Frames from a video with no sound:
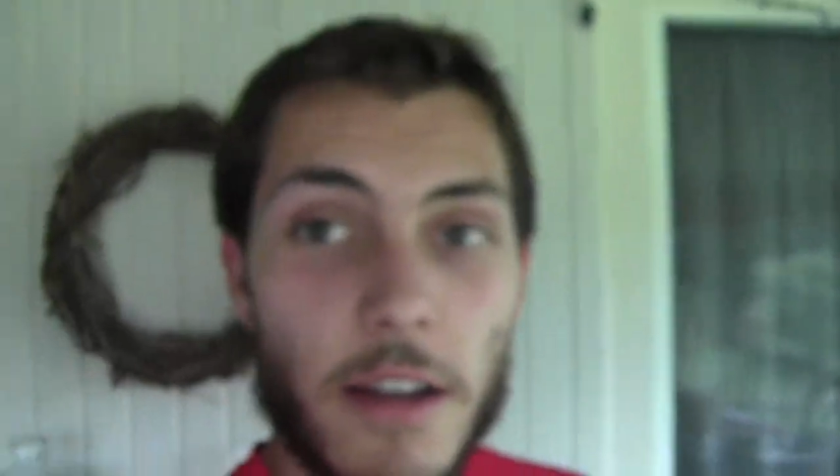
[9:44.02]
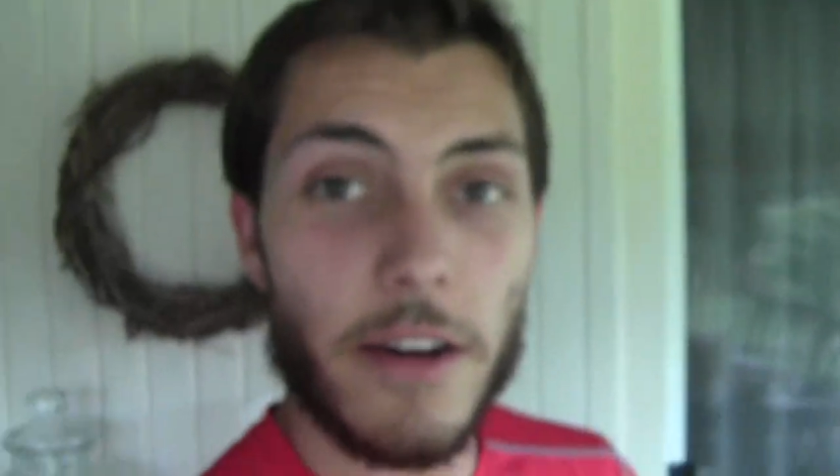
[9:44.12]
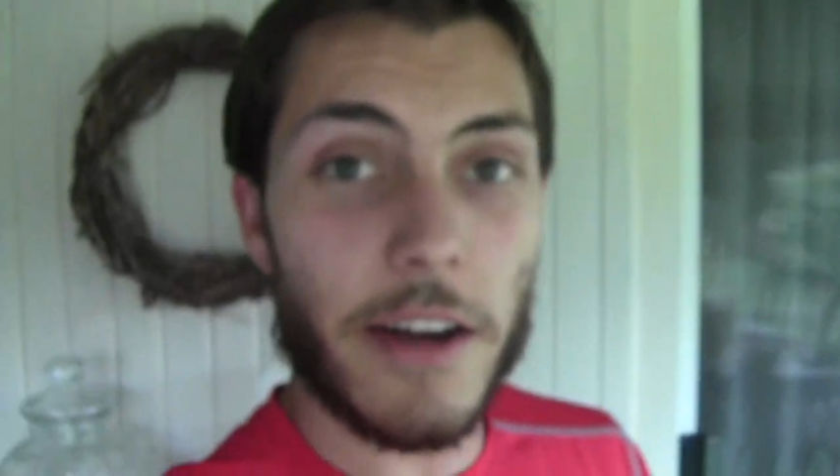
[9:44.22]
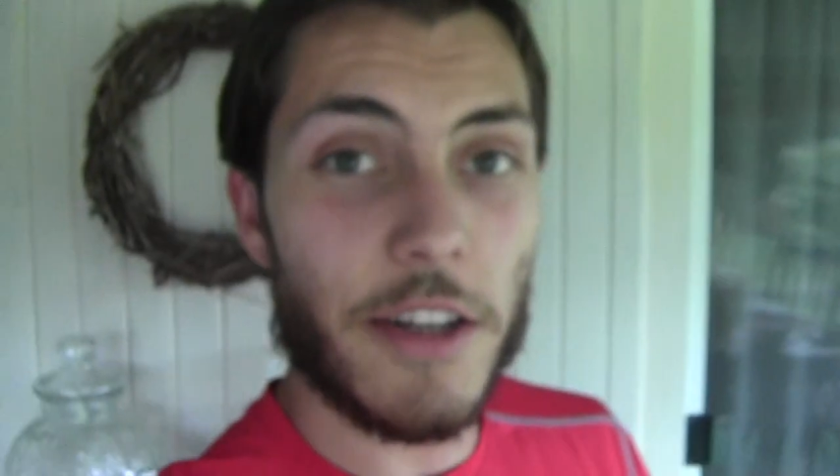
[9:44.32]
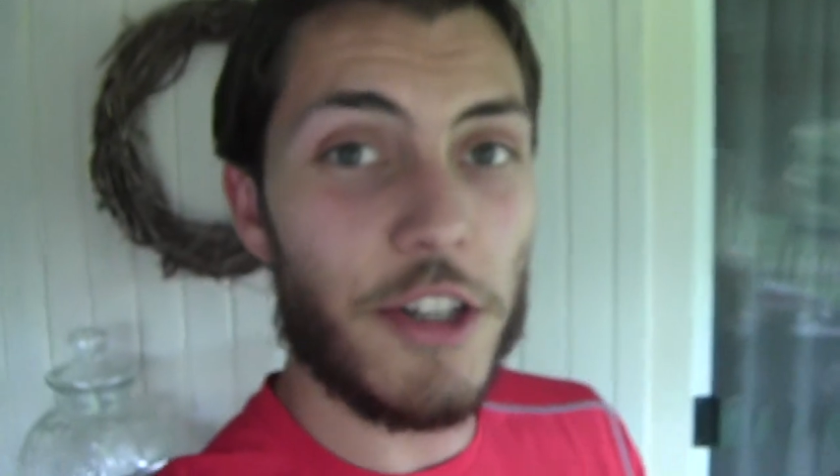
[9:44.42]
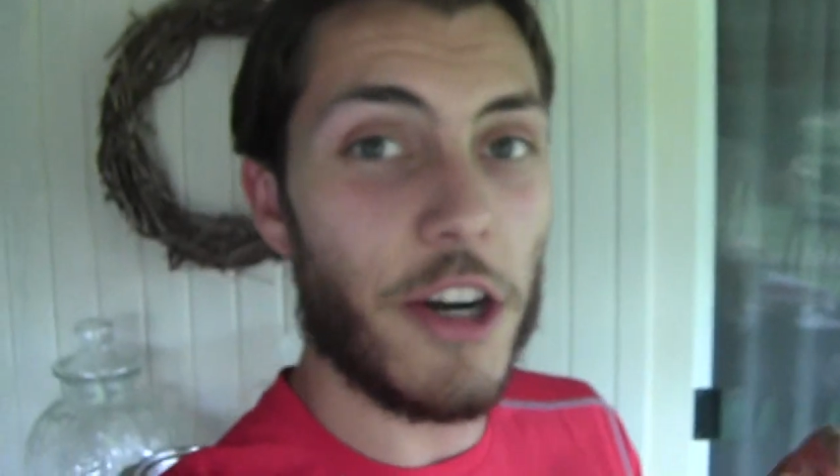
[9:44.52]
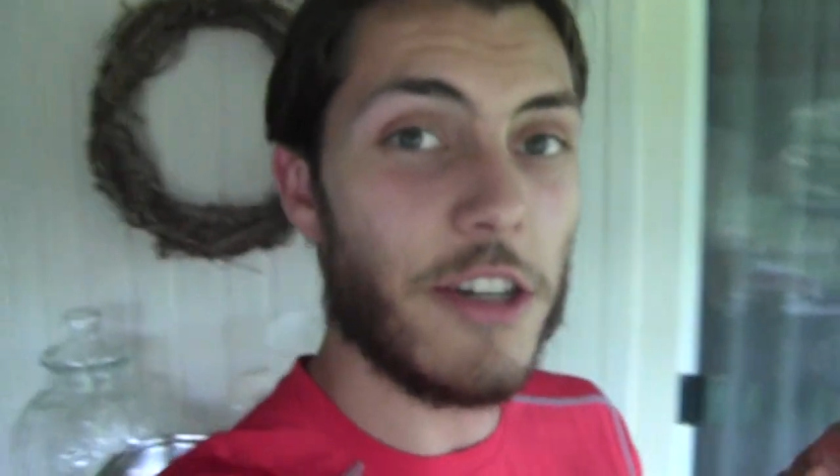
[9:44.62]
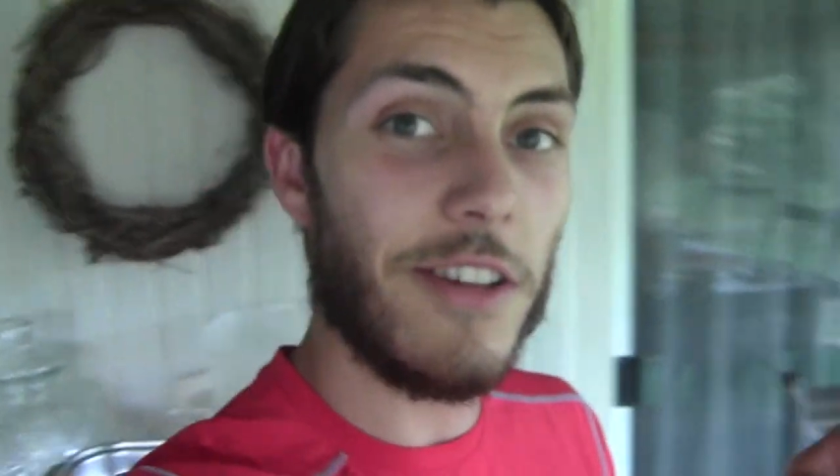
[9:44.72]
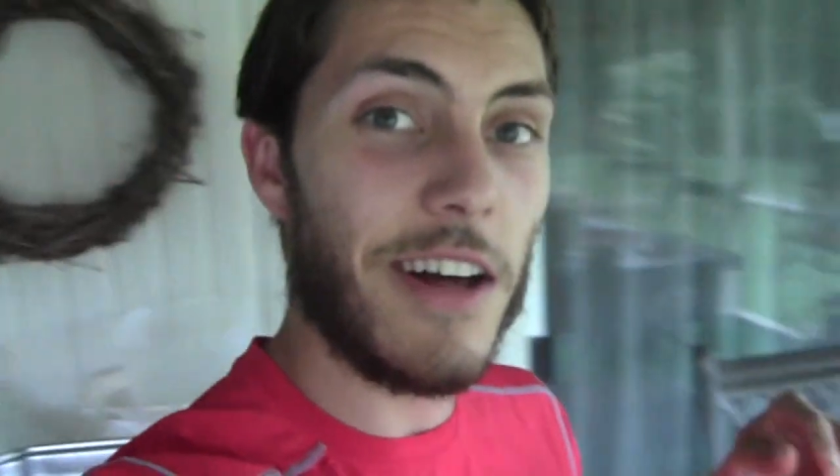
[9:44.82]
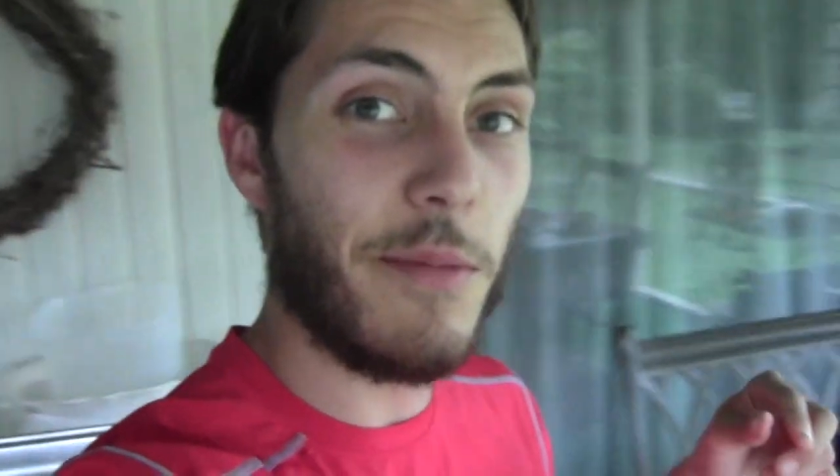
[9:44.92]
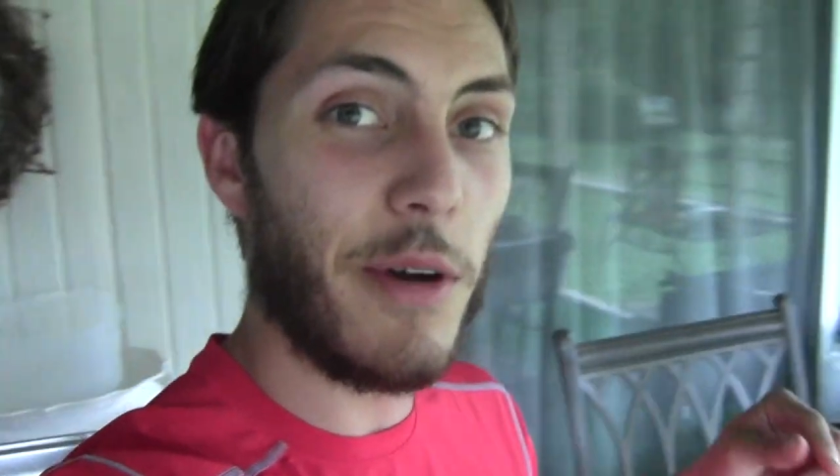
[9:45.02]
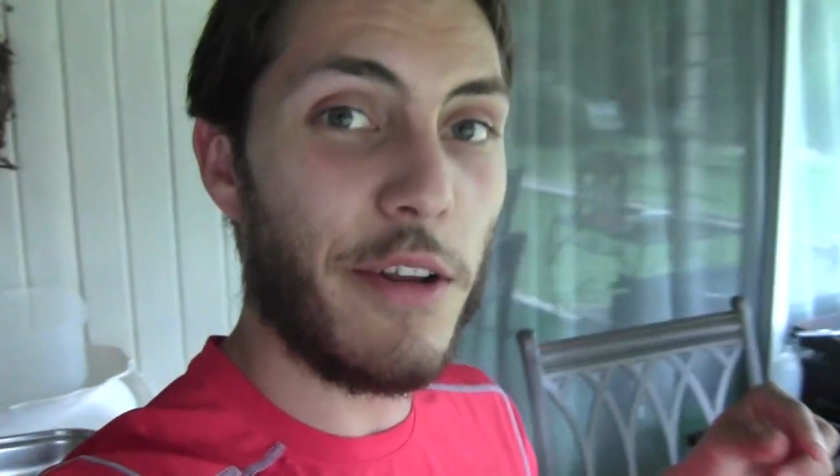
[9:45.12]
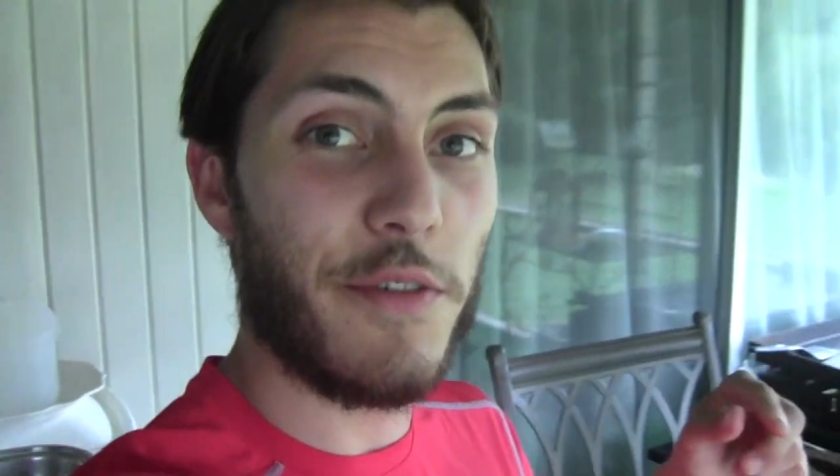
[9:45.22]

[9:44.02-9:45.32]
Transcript: You know, I could charge a lot of money